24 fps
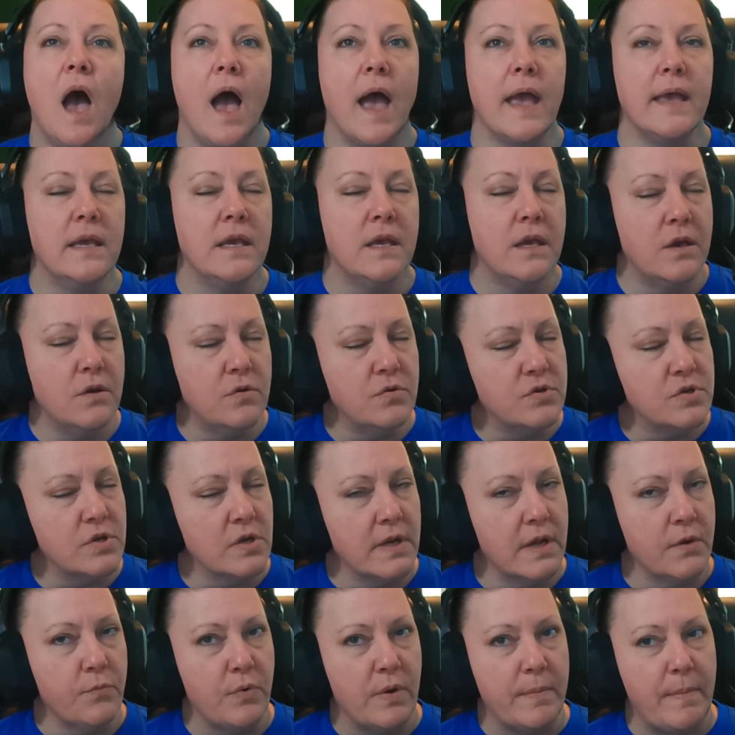I
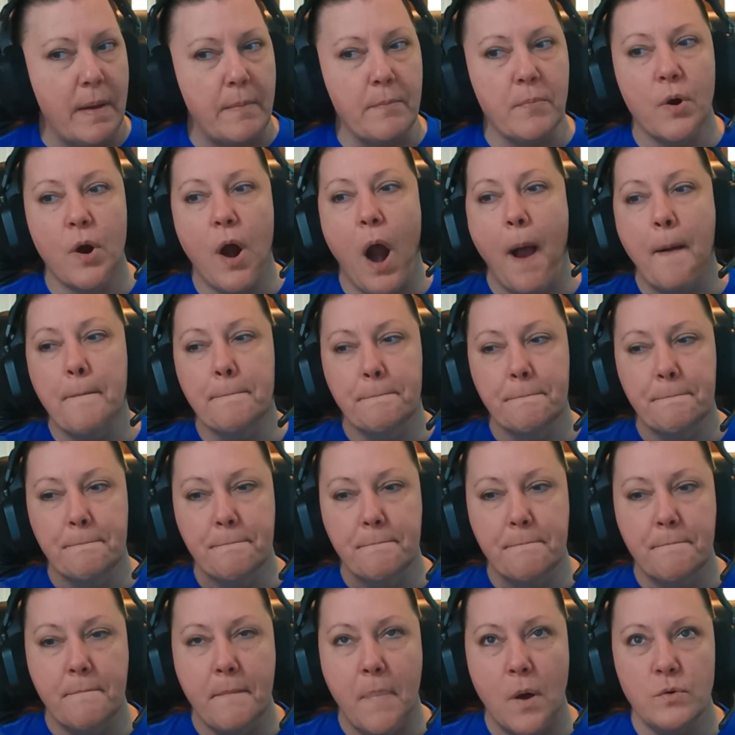usually remember
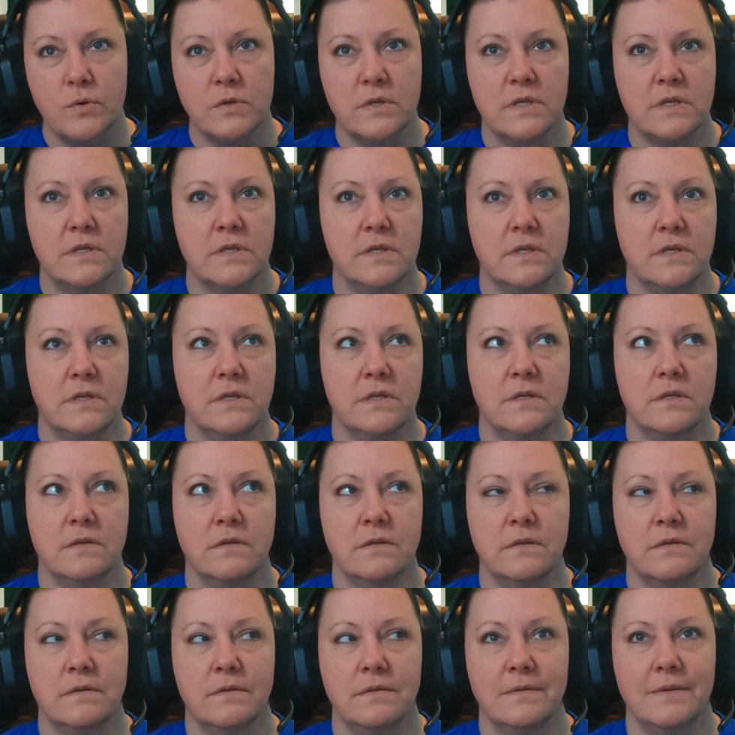most
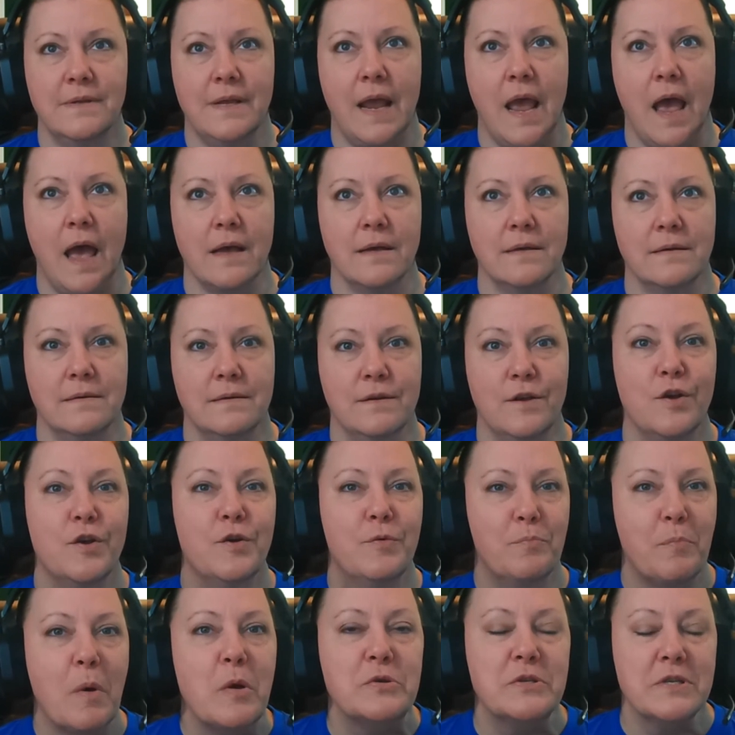of
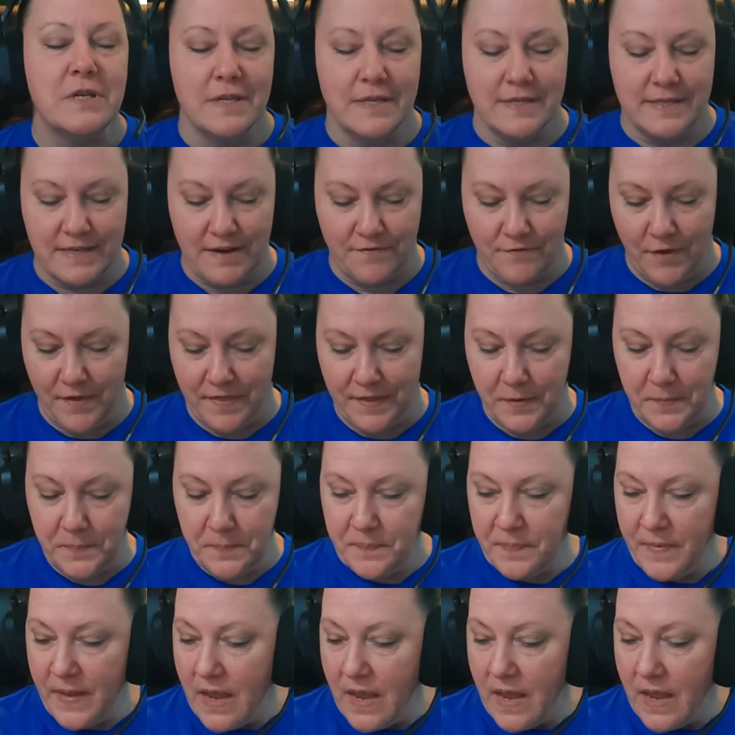the stuff on there.